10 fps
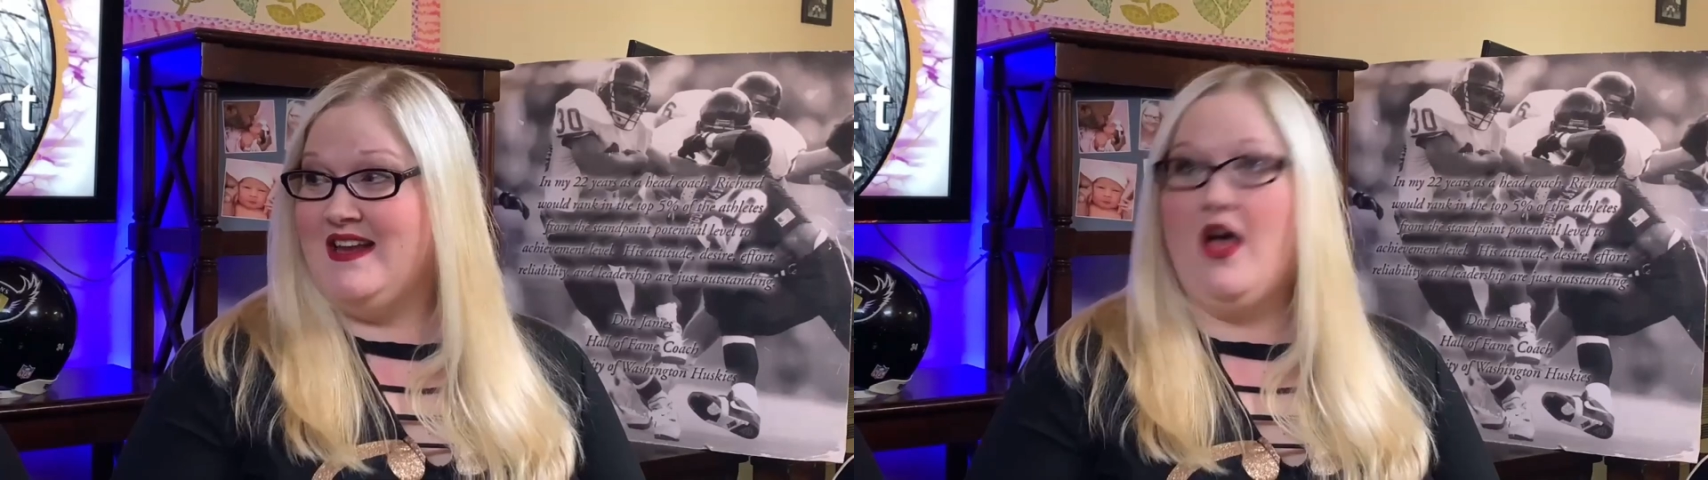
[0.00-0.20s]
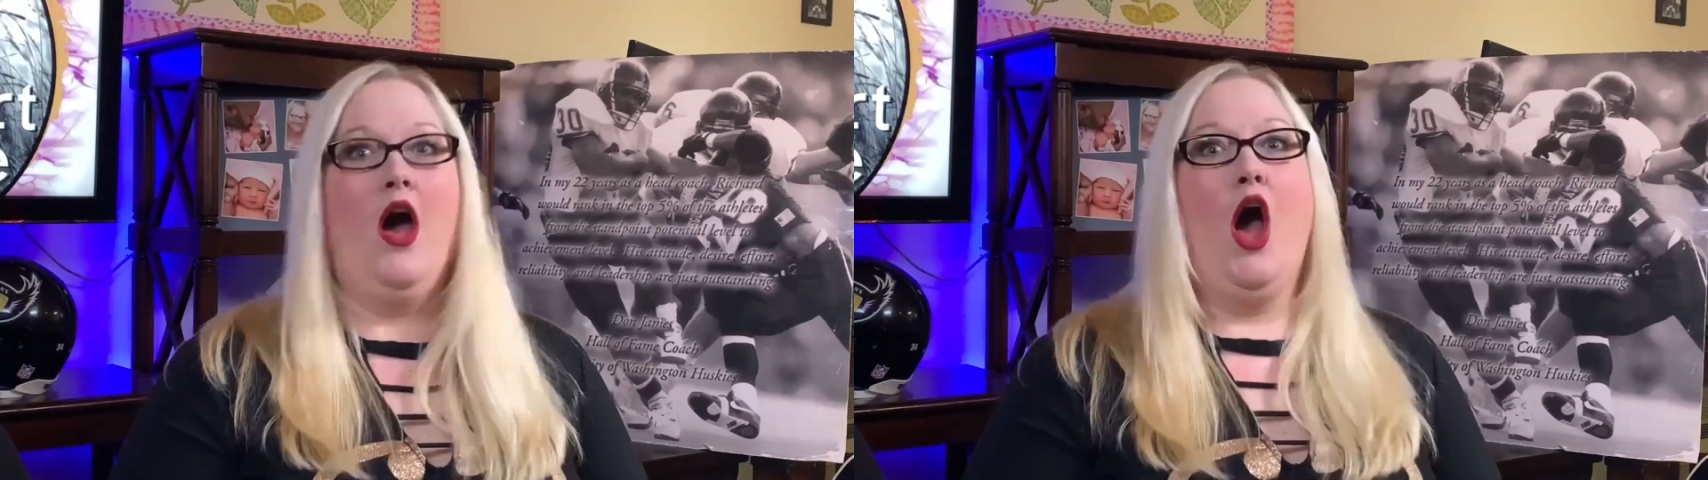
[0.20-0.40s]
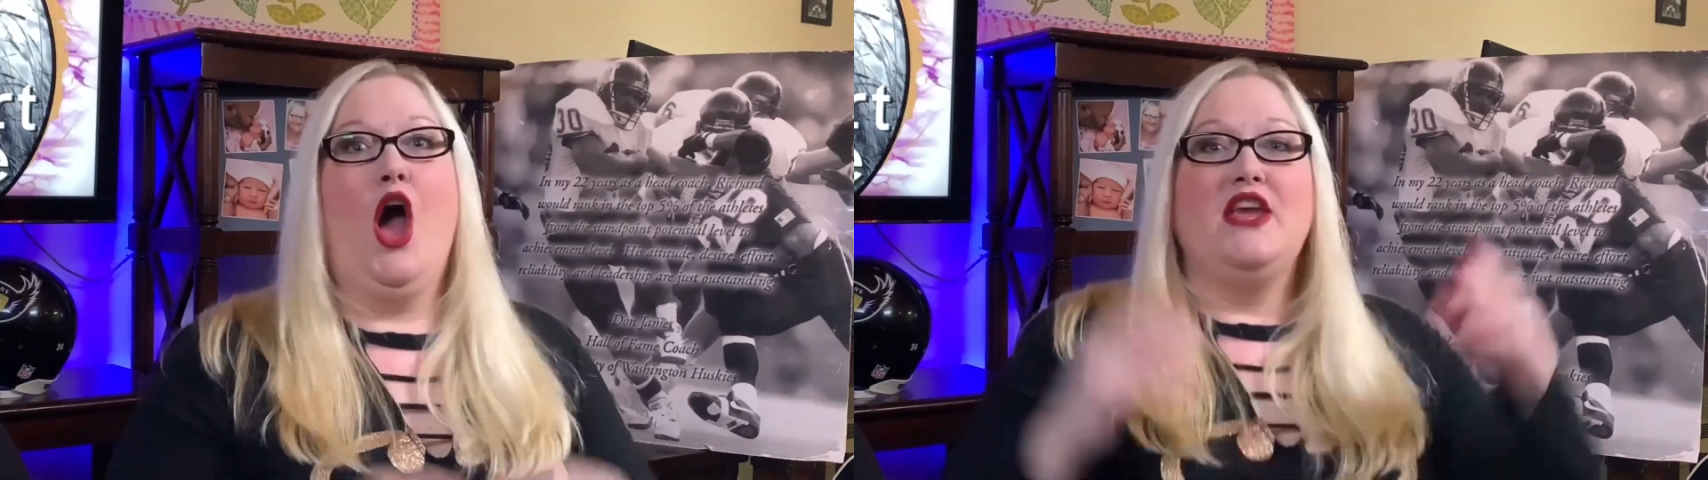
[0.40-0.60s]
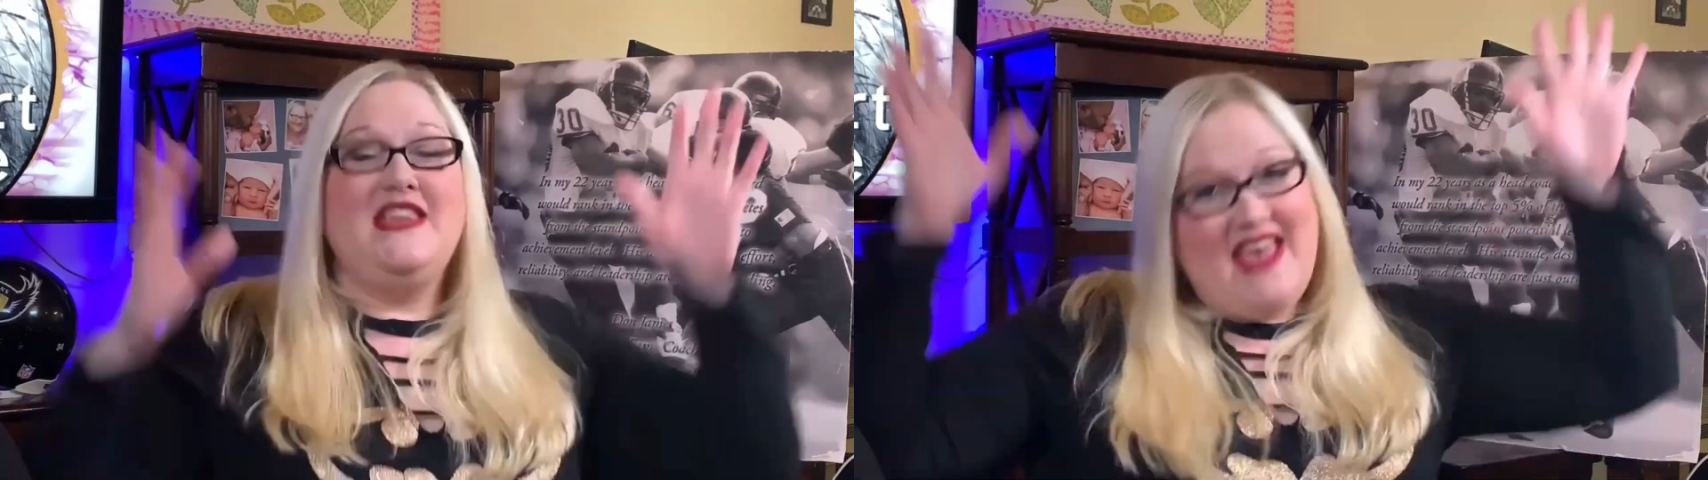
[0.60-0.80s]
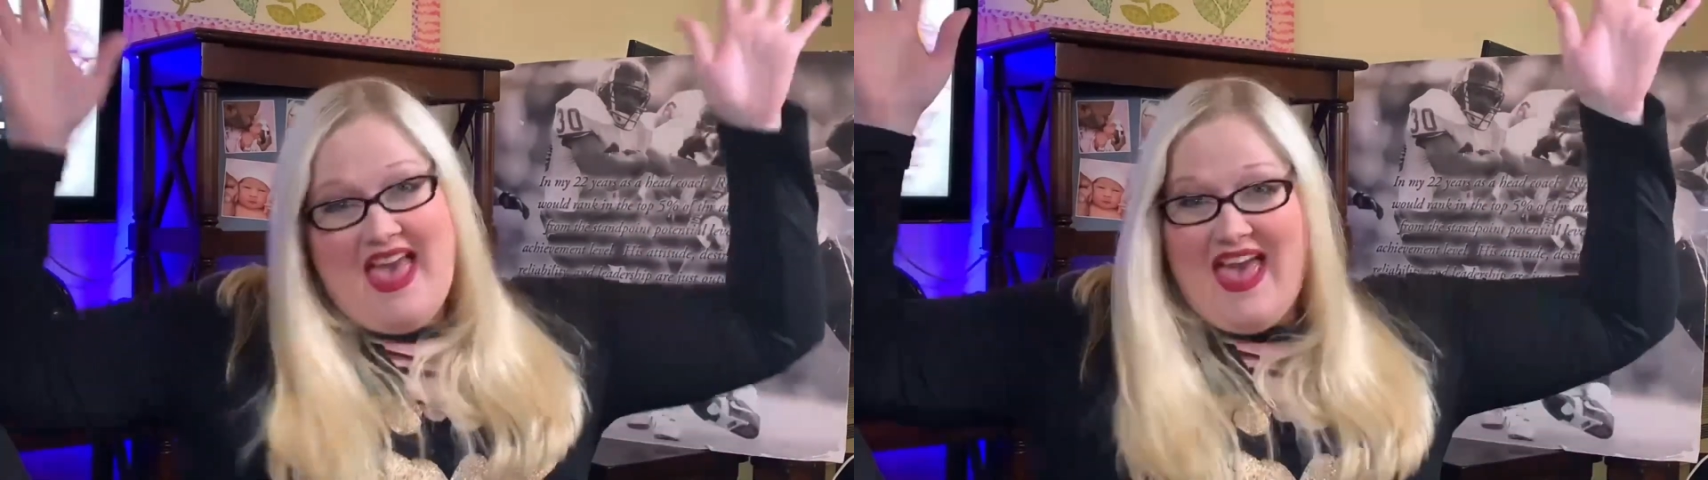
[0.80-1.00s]
Oh,
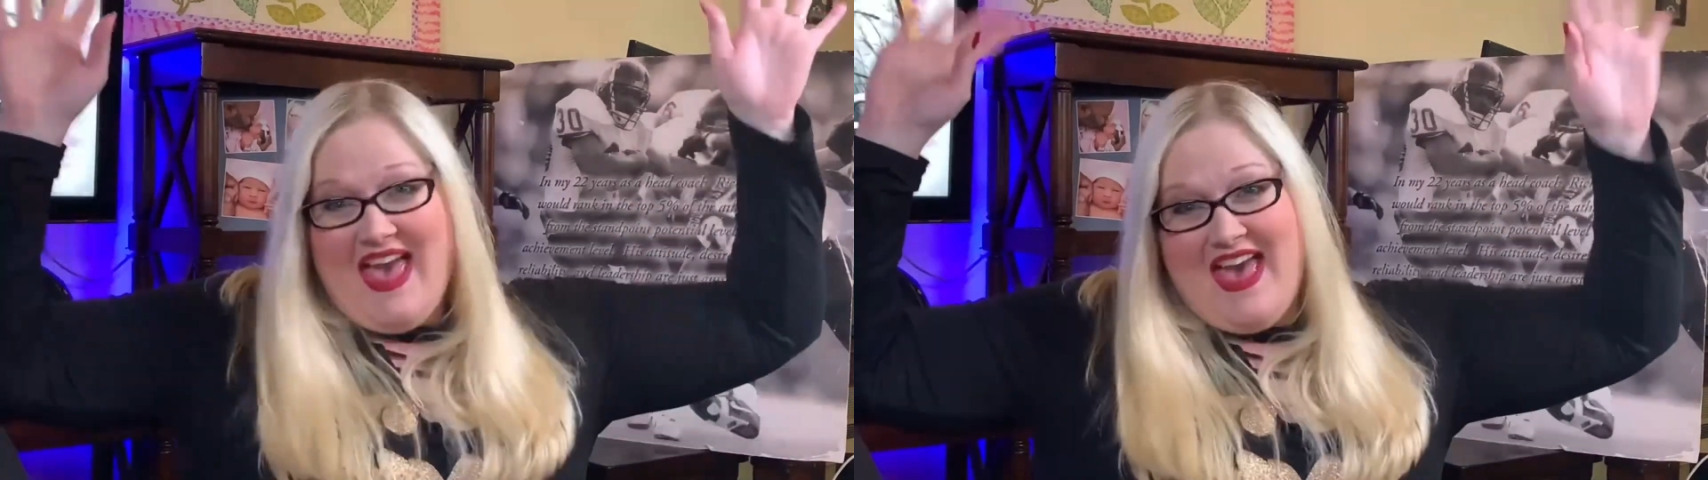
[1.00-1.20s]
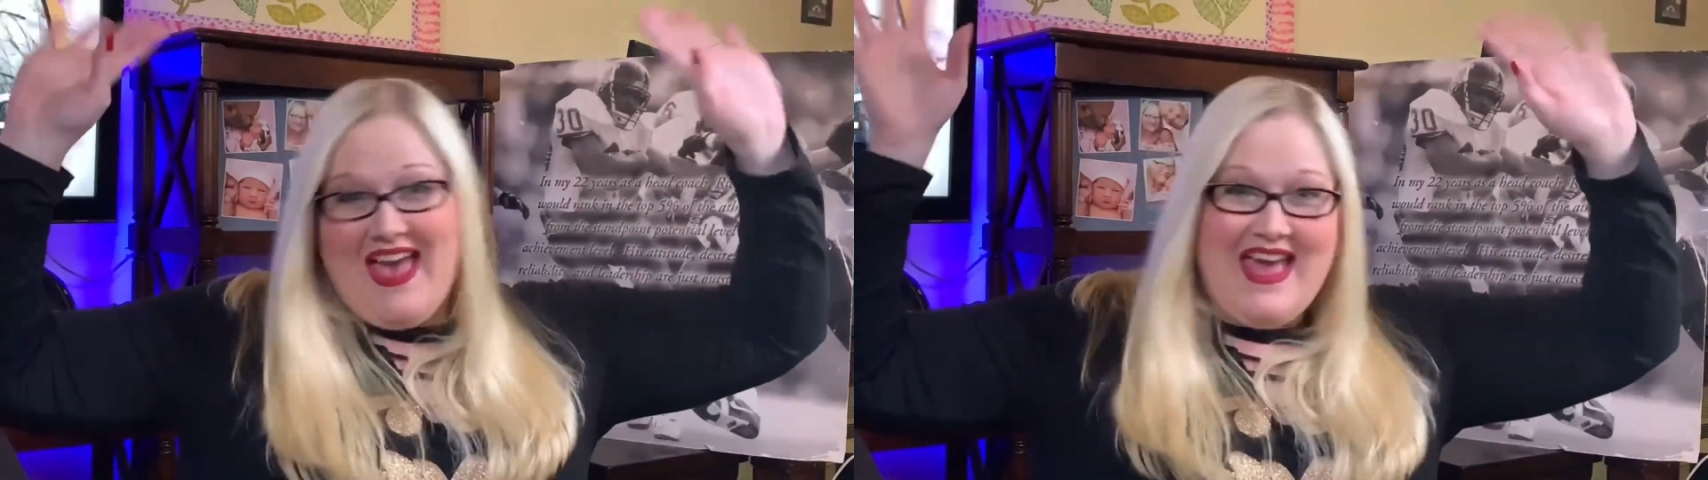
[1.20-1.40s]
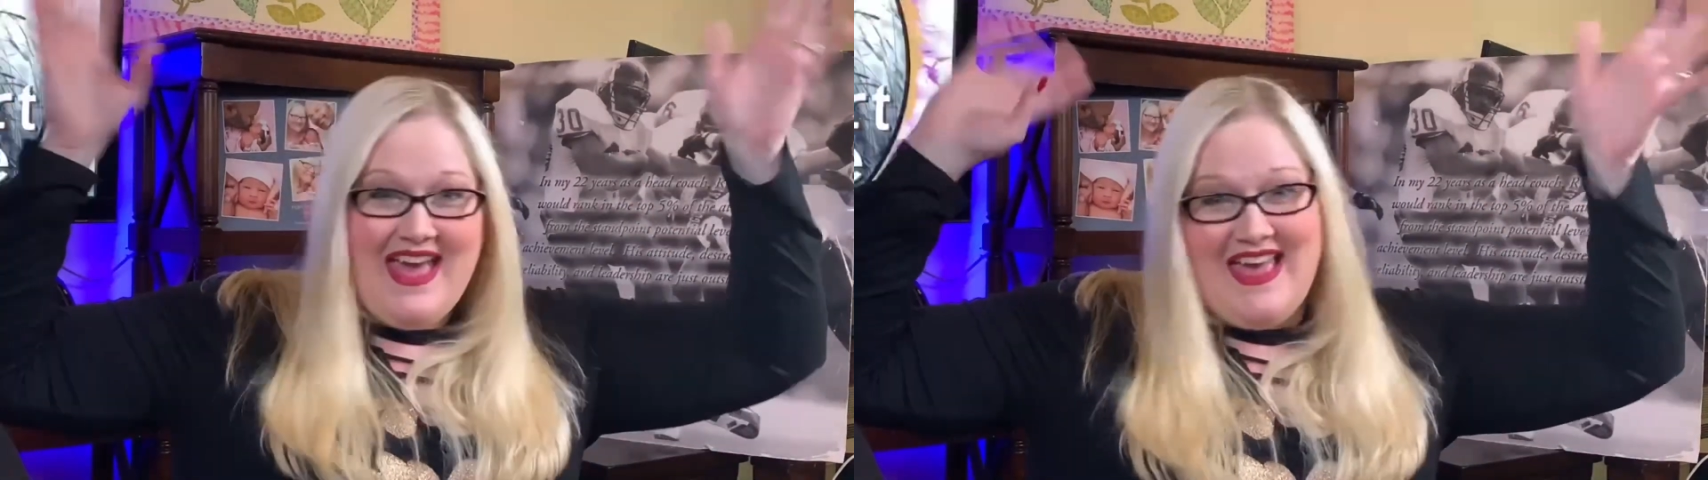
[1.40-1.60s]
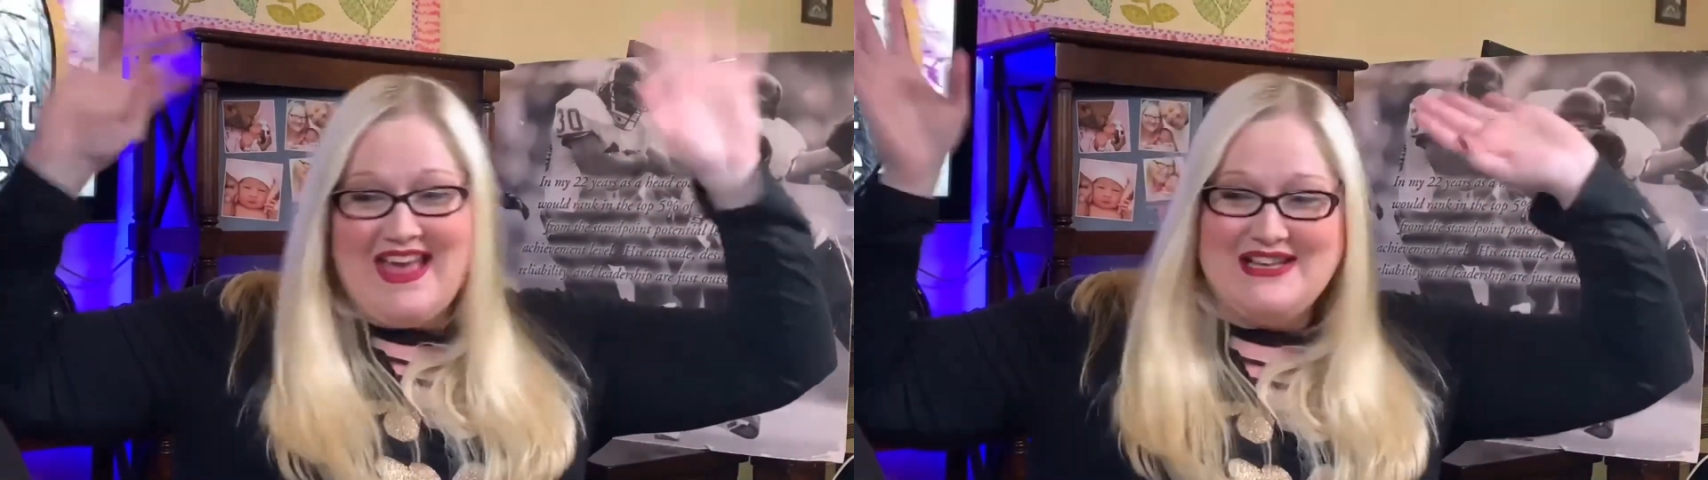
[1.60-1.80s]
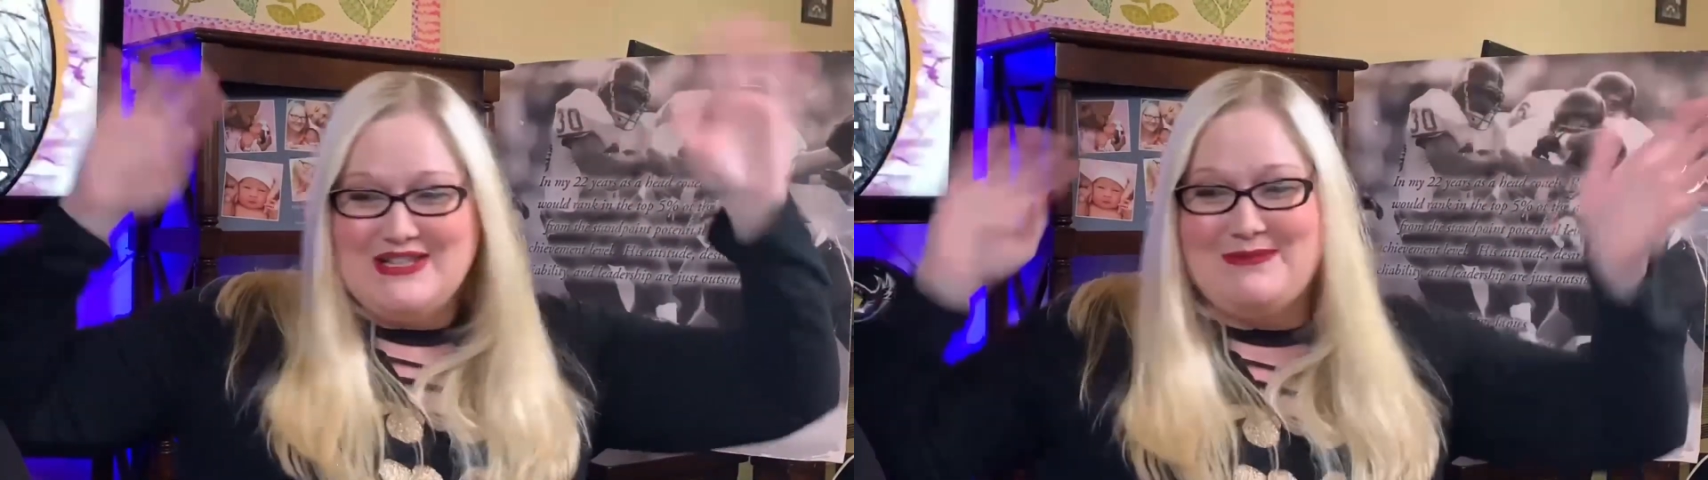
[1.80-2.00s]

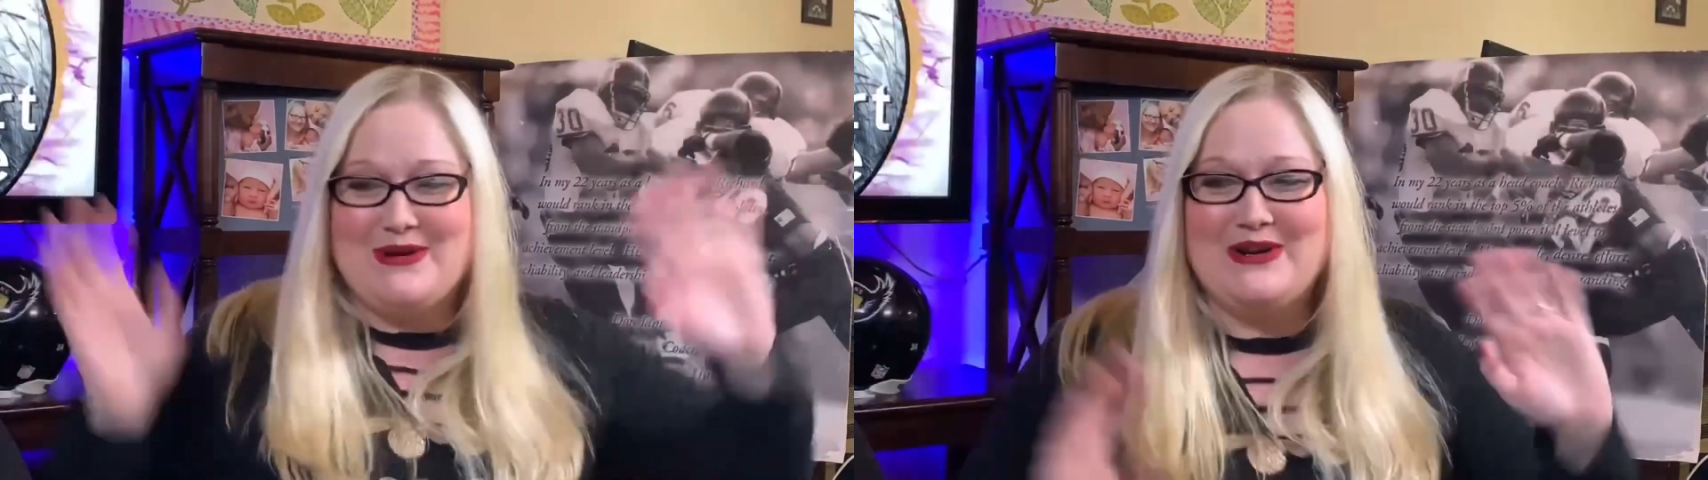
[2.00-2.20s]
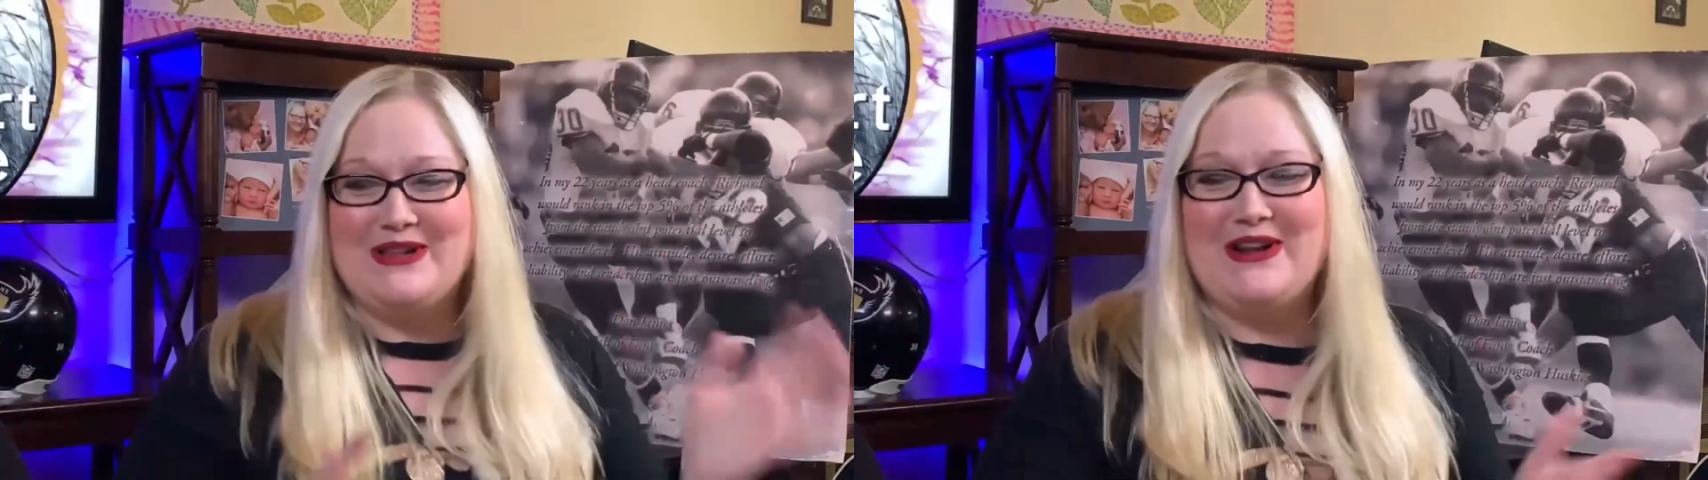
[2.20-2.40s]
yay!" And she put her little